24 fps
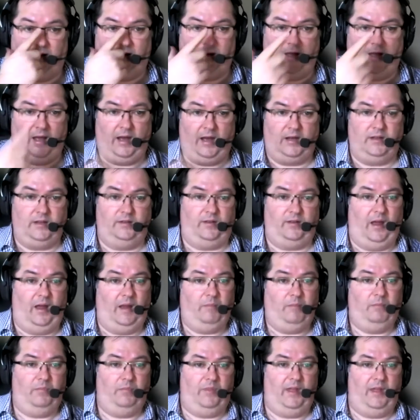an
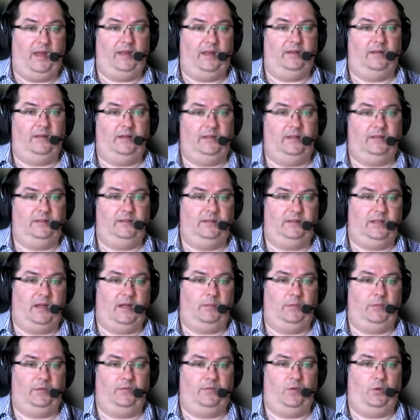archetype that is
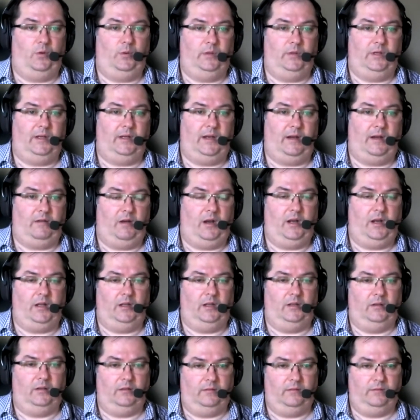coming forward in our
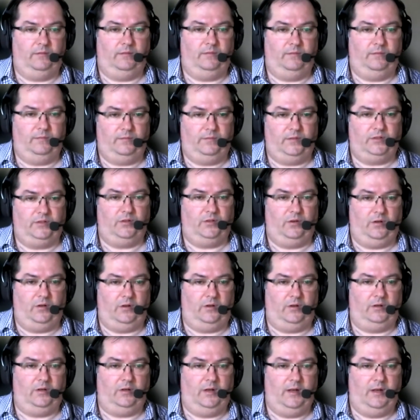writing for sure.